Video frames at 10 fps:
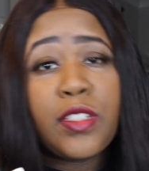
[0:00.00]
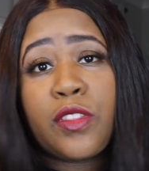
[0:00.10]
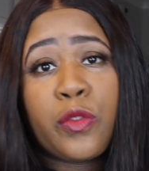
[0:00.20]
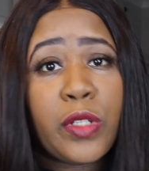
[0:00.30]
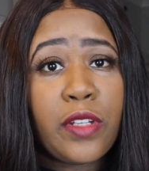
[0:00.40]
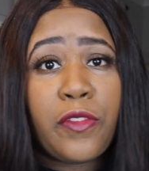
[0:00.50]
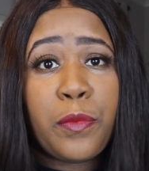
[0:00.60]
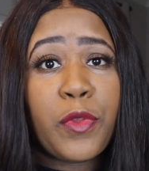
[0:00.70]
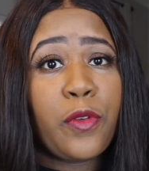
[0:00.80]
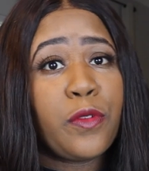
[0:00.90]
to 3
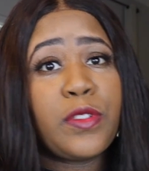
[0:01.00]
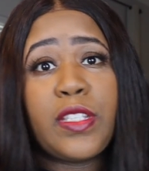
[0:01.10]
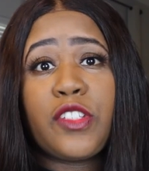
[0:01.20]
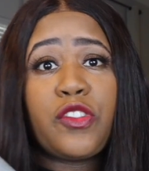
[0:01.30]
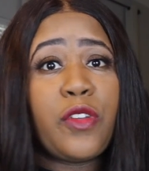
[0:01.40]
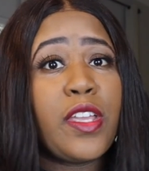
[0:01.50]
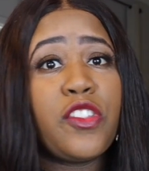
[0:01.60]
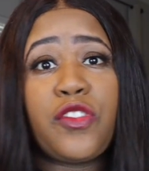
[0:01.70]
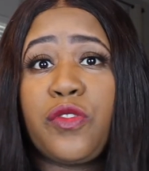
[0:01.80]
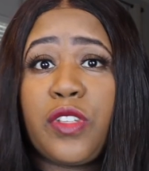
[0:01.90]
different bureaus. That's
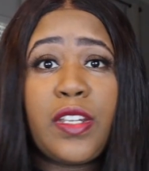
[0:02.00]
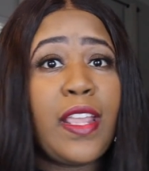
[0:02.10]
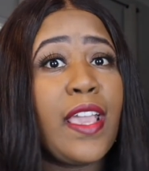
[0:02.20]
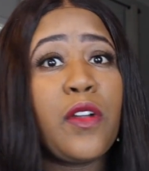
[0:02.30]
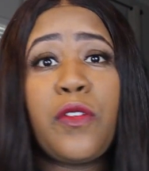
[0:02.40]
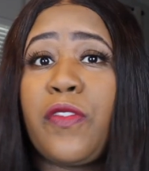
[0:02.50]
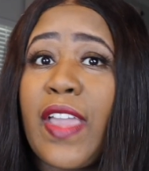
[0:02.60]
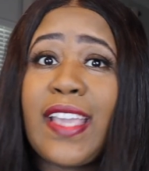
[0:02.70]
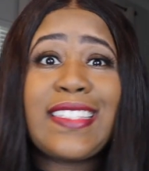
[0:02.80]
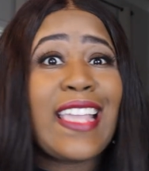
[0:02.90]
TransUnion,
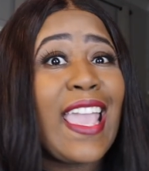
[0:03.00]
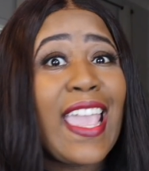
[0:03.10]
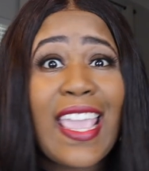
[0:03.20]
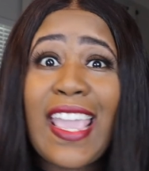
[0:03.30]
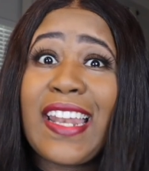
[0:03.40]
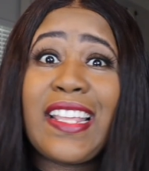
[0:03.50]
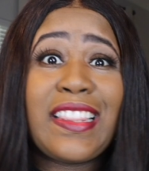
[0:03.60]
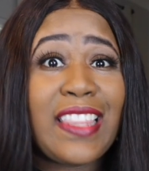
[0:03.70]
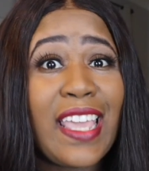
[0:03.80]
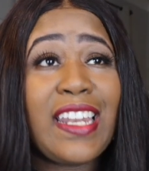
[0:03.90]
Equifax, and
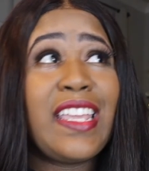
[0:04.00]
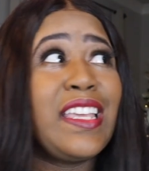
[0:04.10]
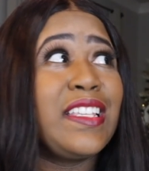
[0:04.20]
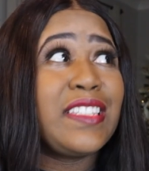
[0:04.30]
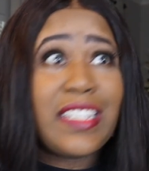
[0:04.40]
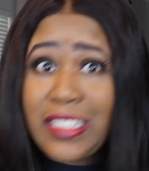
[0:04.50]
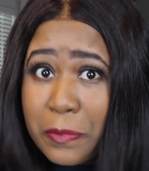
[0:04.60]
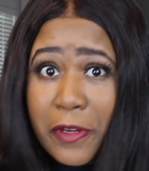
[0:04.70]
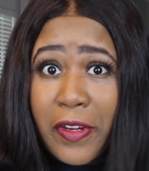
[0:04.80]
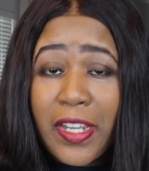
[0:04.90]
that is
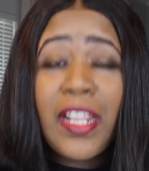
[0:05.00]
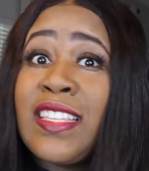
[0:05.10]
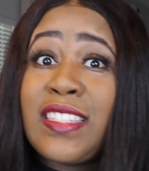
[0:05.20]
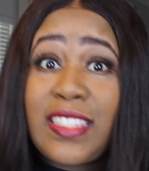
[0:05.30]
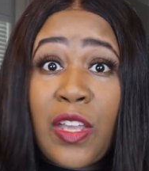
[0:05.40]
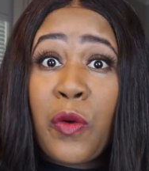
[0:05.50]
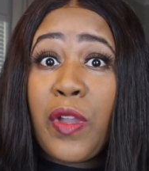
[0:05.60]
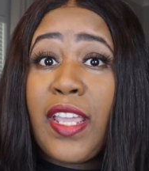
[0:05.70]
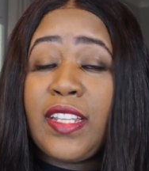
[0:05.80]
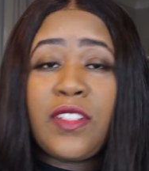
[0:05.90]
Experian.
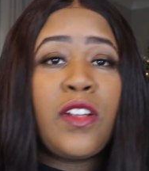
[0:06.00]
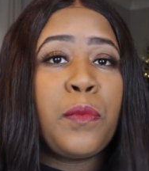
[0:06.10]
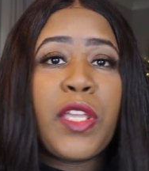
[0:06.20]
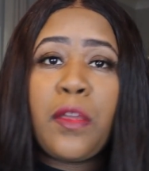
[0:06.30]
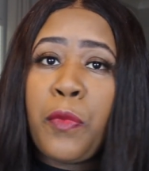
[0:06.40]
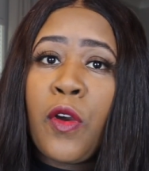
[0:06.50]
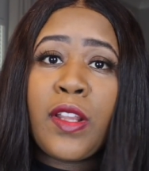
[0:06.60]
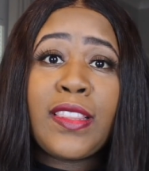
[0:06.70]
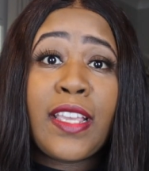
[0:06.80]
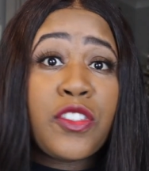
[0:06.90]
So it is going to be
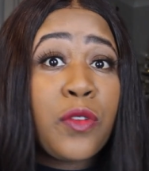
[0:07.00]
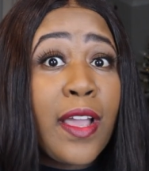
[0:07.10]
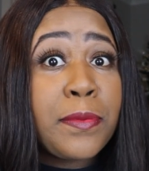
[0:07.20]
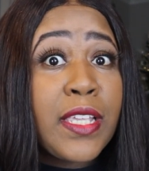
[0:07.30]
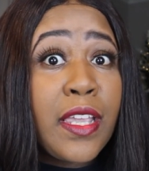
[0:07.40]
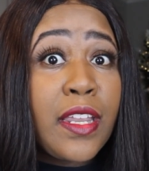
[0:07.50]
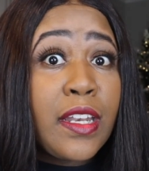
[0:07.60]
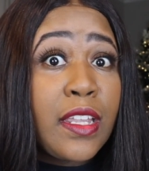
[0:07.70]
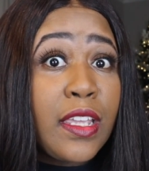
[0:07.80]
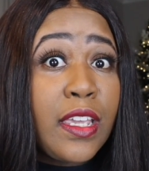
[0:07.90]
important that you
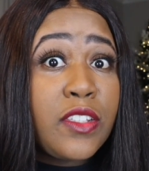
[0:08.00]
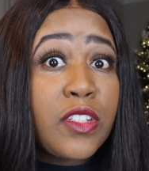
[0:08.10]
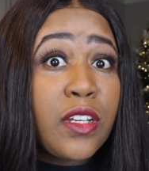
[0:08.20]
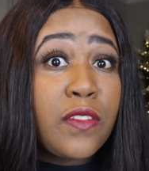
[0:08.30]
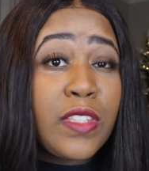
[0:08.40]
obtain each of